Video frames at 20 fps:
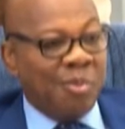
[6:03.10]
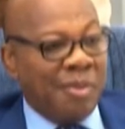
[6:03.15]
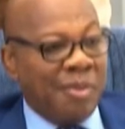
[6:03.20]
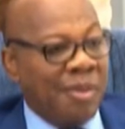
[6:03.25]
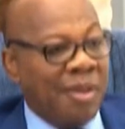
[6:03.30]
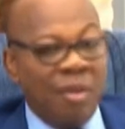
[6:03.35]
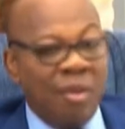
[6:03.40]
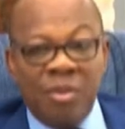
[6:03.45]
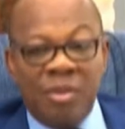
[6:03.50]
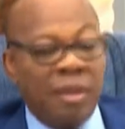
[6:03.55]

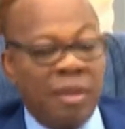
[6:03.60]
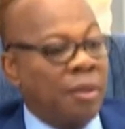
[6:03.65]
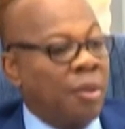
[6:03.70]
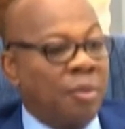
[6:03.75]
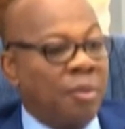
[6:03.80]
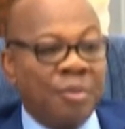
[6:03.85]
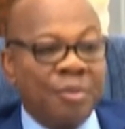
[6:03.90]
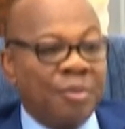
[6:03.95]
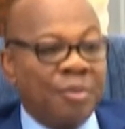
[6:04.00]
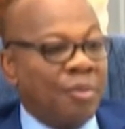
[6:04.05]
and I'm saying, no,
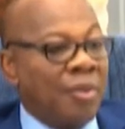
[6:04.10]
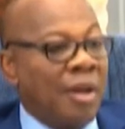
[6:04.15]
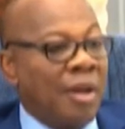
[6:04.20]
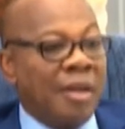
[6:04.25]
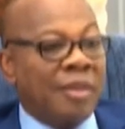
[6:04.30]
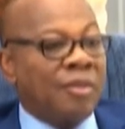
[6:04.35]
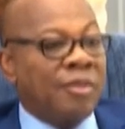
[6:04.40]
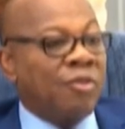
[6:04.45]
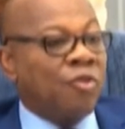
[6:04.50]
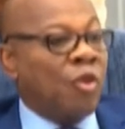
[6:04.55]

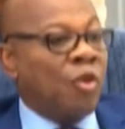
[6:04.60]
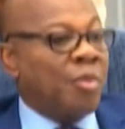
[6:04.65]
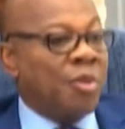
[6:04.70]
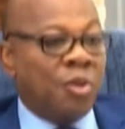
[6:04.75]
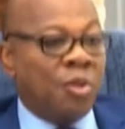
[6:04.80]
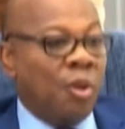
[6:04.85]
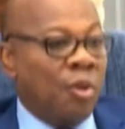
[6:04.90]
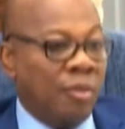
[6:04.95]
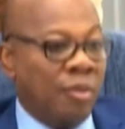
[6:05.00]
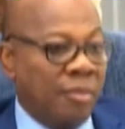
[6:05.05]
our job is
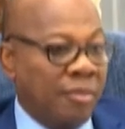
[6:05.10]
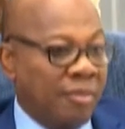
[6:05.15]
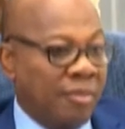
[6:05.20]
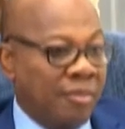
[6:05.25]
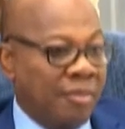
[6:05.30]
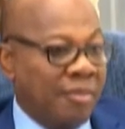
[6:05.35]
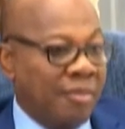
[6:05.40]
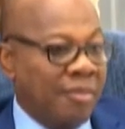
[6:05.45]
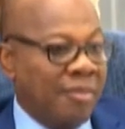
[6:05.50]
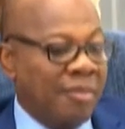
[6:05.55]
done.
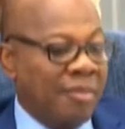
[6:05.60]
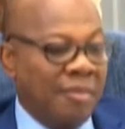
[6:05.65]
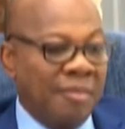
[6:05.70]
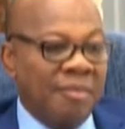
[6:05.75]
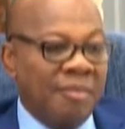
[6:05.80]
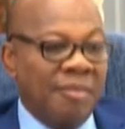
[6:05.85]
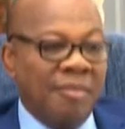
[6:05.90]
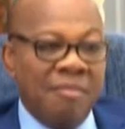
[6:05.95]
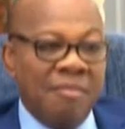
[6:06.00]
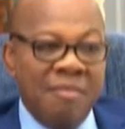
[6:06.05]

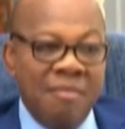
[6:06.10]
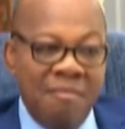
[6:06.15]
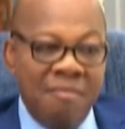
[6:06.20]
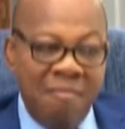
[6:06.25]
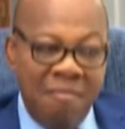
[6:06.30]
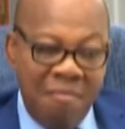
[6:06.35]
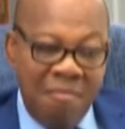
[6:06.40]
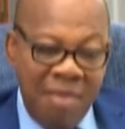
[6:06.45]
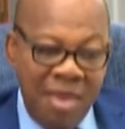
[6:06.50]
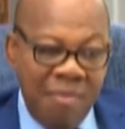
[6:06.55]

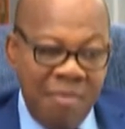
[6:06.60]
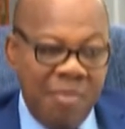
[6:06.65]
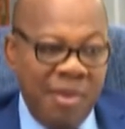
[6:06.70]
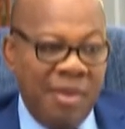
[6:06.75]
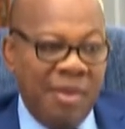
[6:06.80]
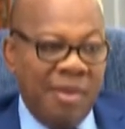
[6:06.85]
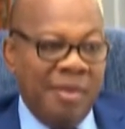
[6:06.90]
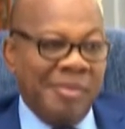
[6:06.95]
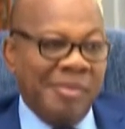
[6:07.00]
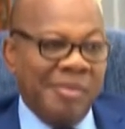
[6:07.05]
Maybe
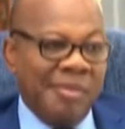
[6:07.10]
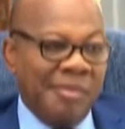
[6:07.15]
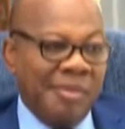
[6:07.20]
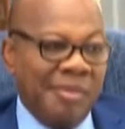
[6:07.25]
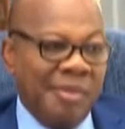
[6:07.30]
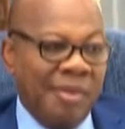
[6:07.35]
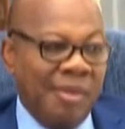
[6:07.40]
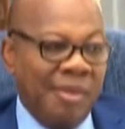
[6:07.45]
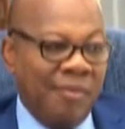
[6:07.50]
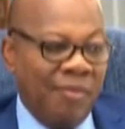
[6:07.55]

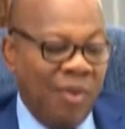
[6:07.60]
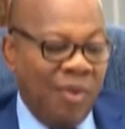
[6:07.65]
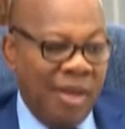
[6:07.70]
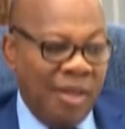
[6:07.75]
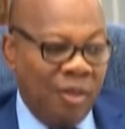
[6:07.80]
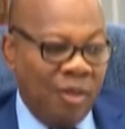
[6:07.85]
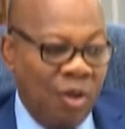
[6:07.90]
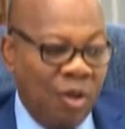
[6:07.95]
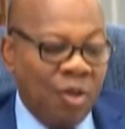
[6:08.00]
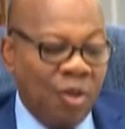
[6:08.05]
we are
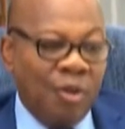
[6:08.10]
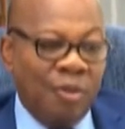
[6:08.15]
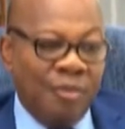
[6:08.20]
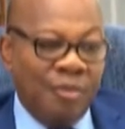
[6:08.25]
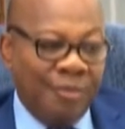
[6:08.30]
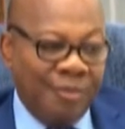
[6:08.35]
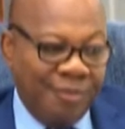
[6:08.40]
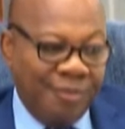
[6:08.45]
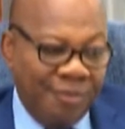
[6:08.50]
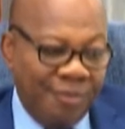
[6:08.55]
gone
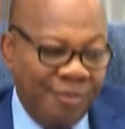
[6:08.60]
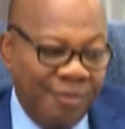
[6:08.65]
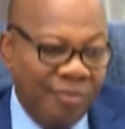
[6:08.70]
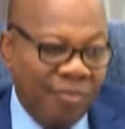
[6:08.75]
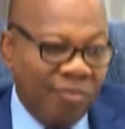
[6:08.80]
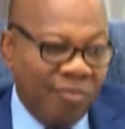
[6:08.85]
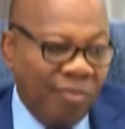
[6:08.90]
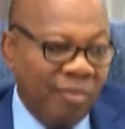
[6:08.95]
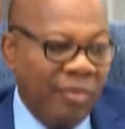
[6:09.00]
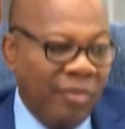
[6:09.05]

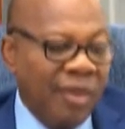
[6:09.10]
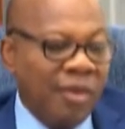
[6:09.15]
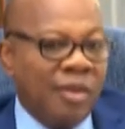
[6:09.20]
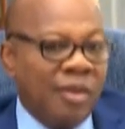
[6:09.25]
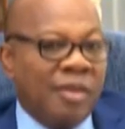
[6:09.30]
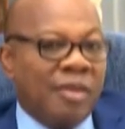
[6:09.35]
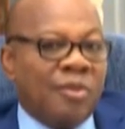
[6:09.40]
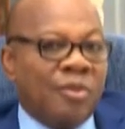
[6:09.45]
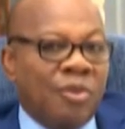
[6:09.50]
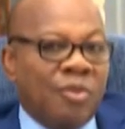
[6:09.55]

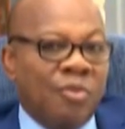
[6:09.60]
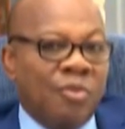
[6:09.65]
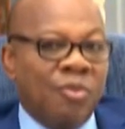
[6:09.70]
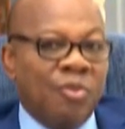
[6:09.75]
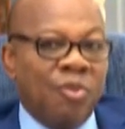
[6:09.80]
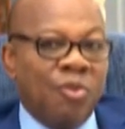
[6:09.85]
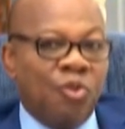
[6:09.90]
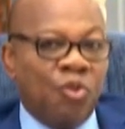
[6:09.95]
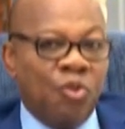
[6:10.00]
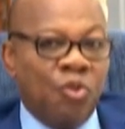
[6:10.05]

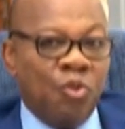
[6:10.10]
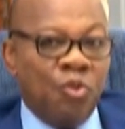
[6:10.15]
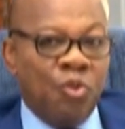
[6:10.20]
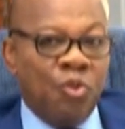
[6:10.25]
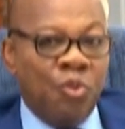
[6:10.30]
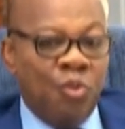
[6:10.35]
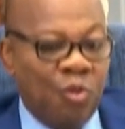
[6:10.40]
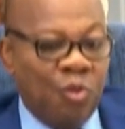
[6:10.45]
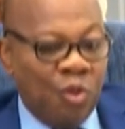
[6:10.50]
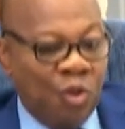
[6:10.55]
on
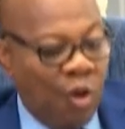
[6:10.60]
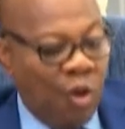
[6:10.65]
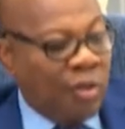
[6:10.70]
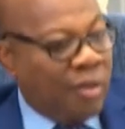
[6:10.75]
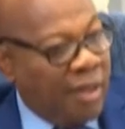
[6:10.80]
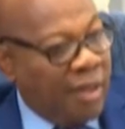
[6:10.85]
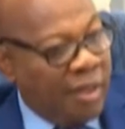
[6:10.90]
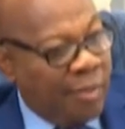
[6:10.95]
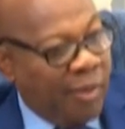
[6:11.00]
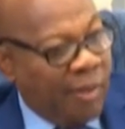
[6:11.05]
to
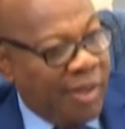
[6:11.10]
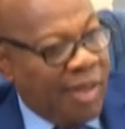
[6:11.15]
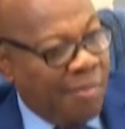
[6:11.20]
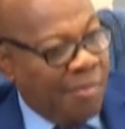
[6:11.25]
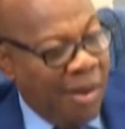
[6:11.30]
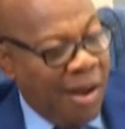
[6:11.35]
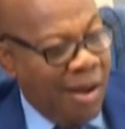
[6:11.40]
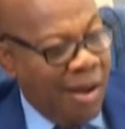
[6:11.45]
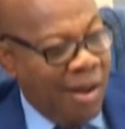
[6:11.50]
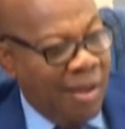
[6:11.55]
contest political
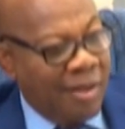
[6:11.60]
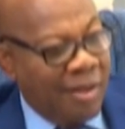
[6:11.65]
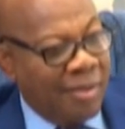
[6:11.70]
power,